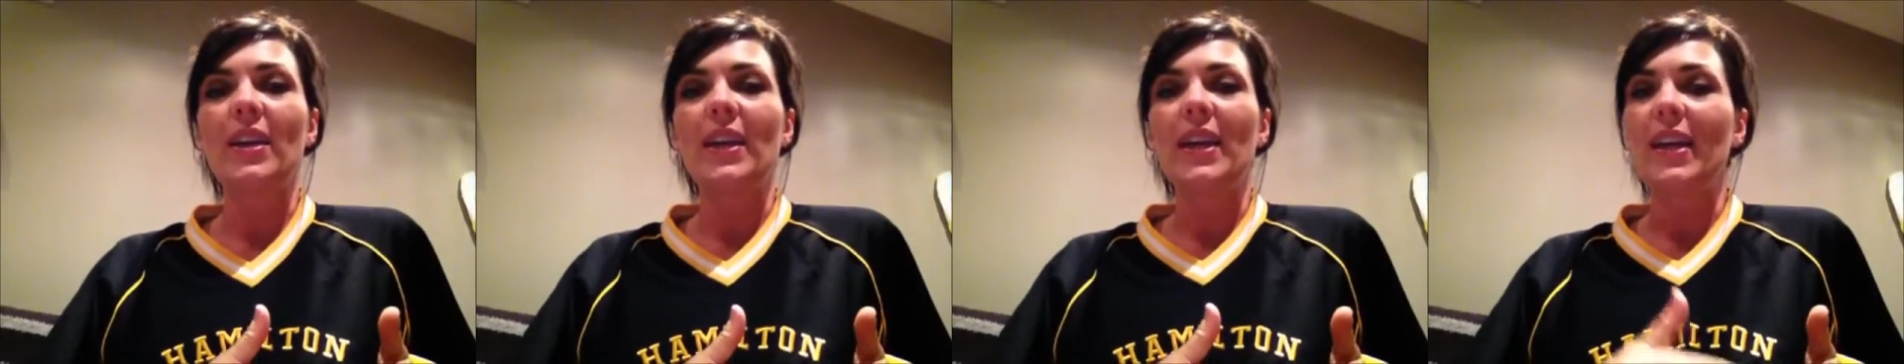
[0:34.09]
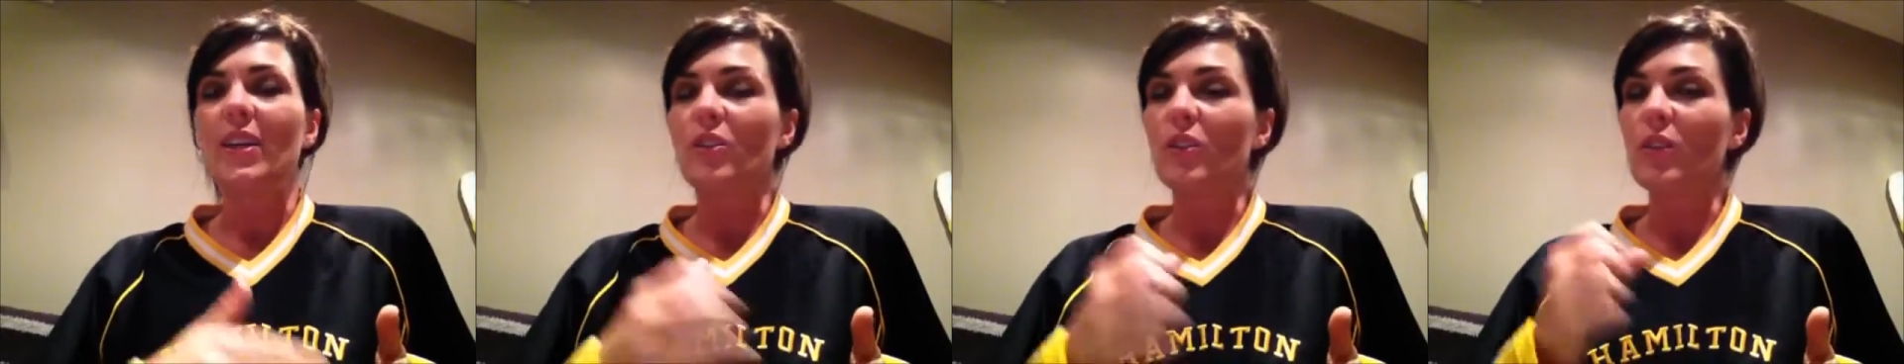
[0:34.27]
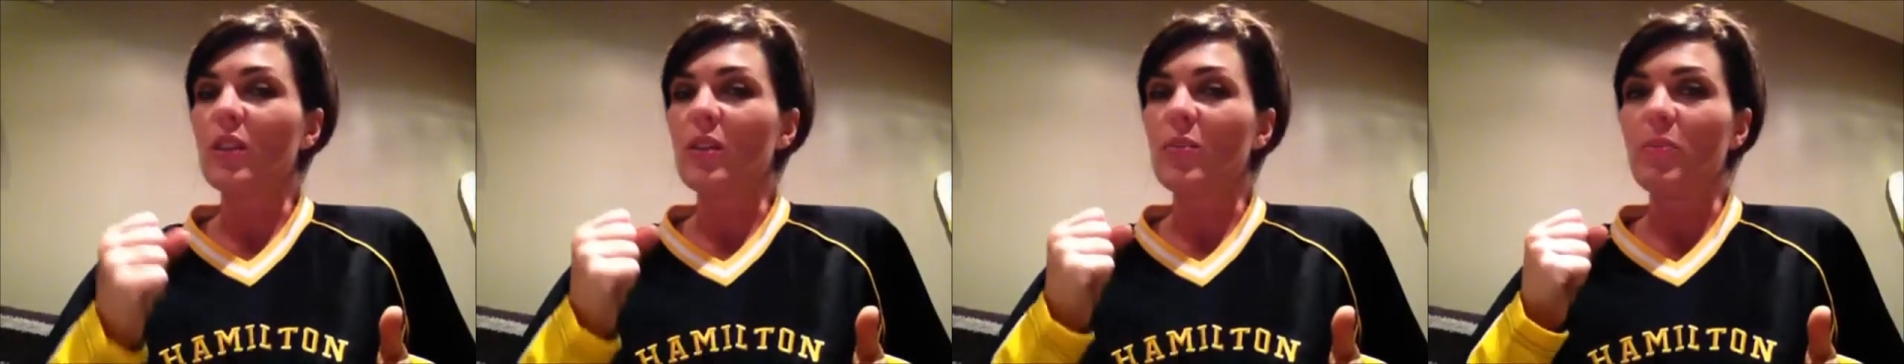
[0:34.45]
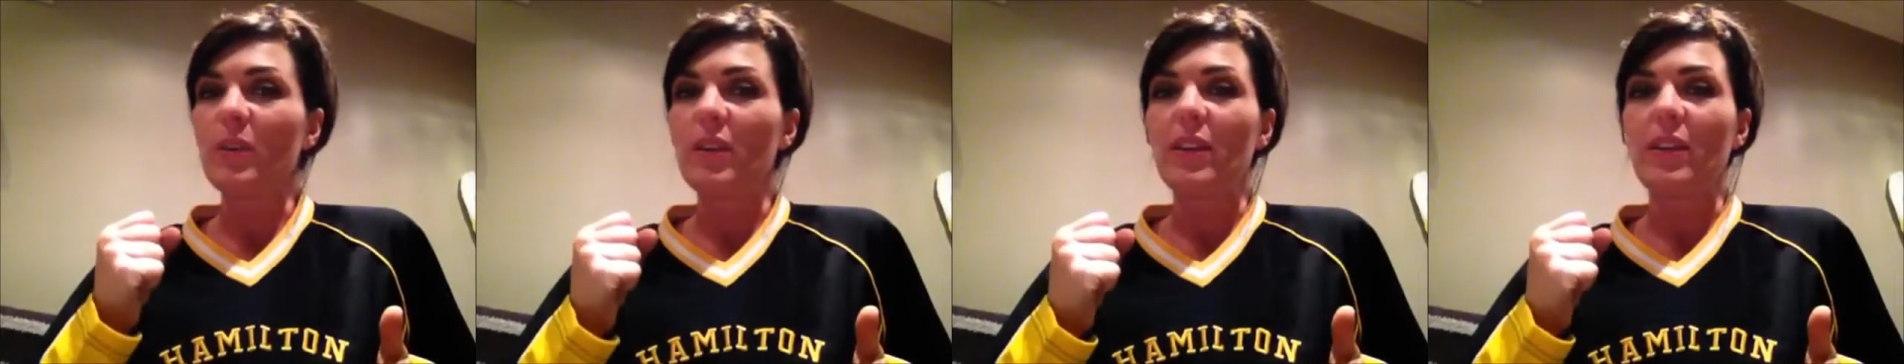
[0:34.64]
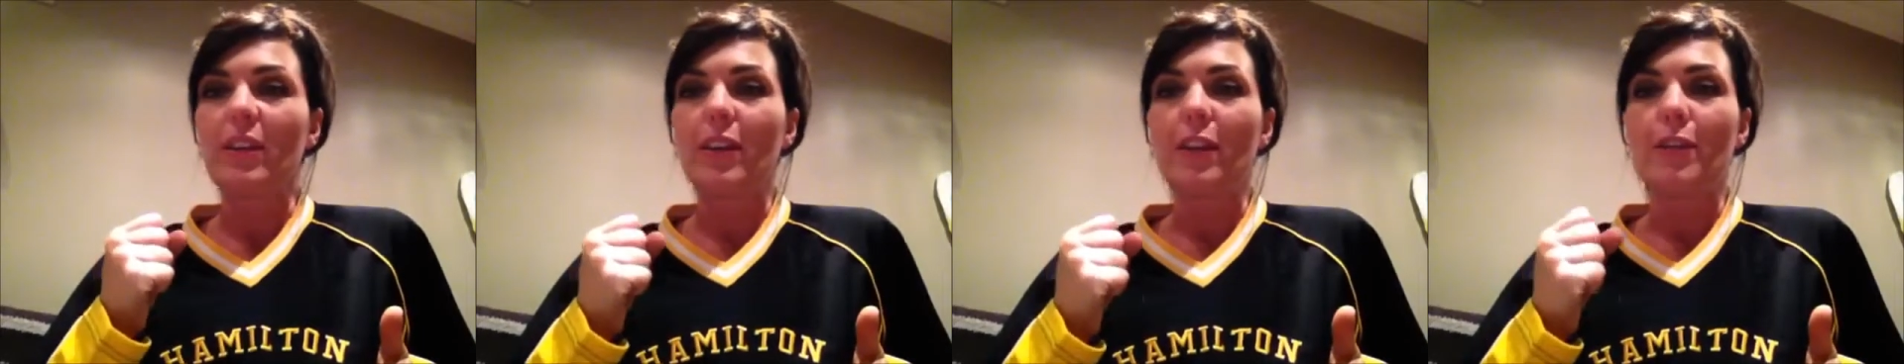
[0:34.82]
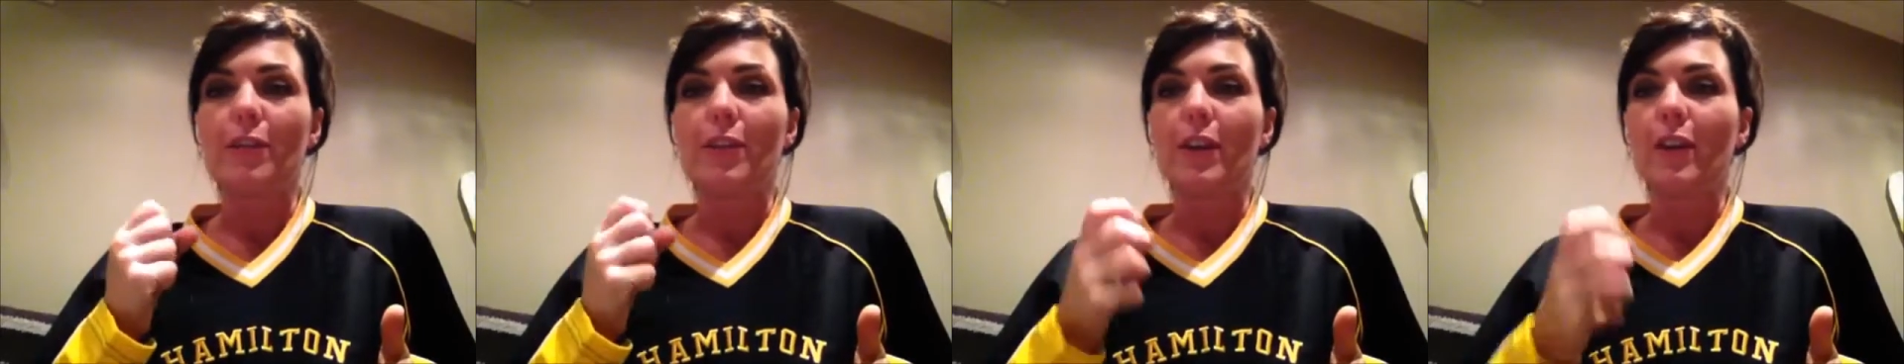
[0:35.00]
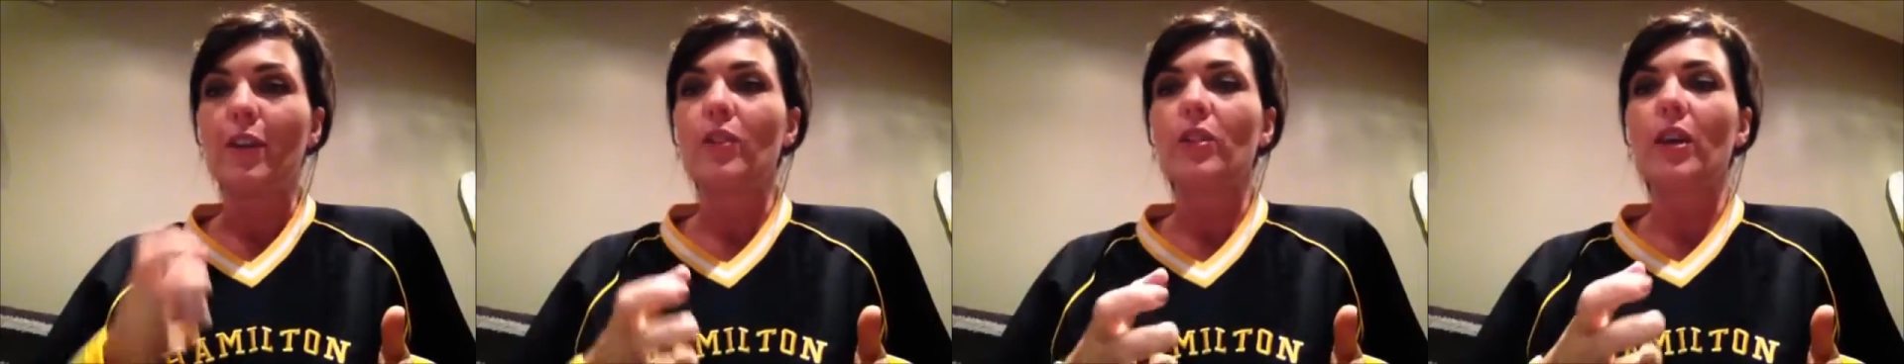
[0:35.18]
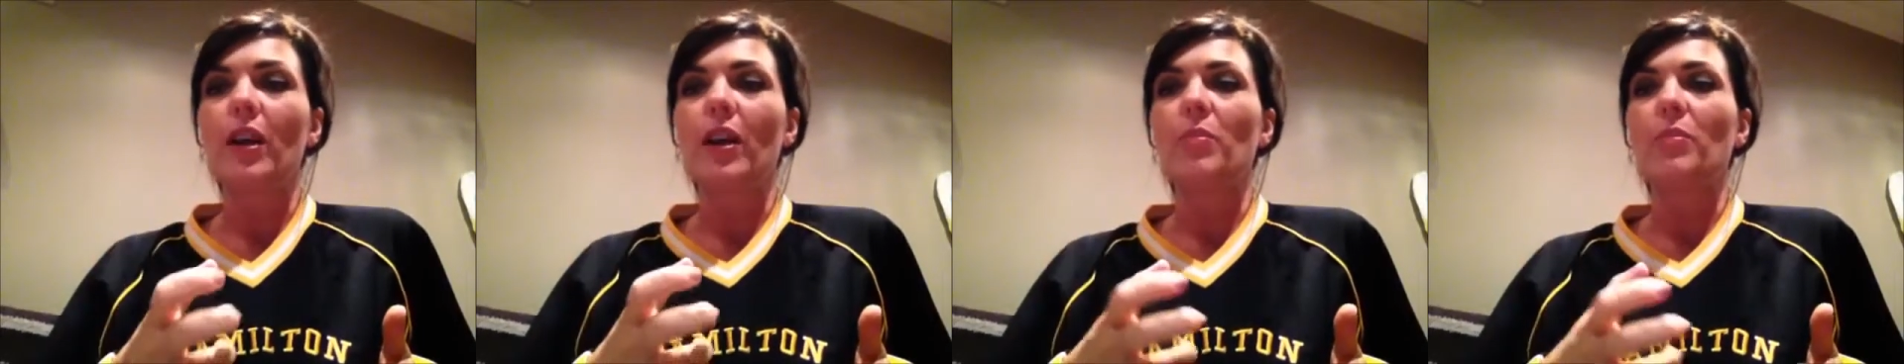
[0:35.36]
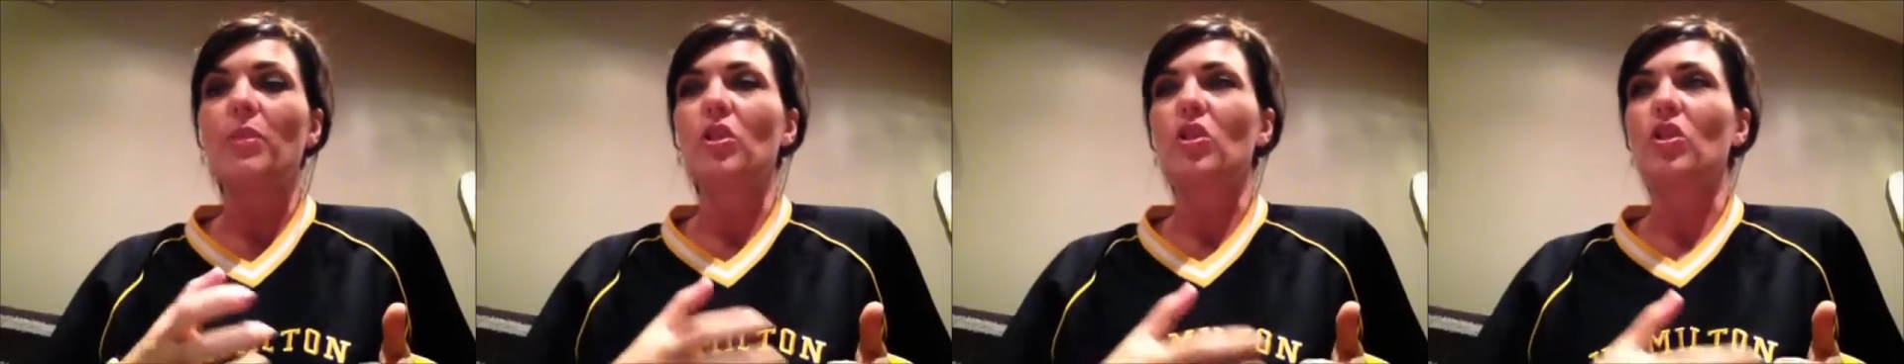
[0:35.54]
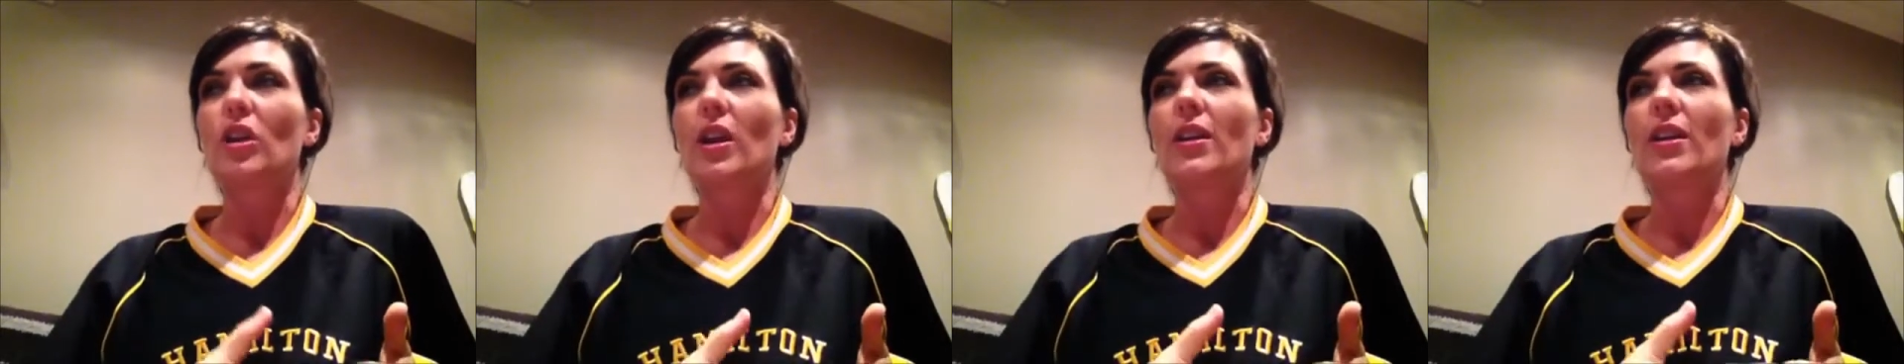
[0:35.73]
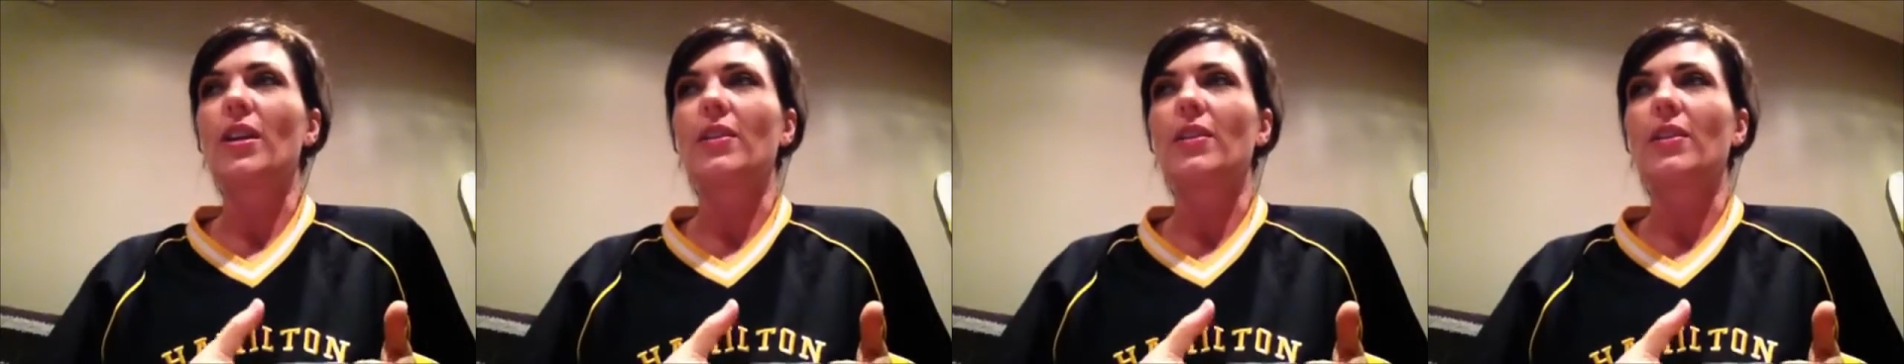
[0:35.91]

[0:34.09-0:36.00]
It's going to be their time to shine.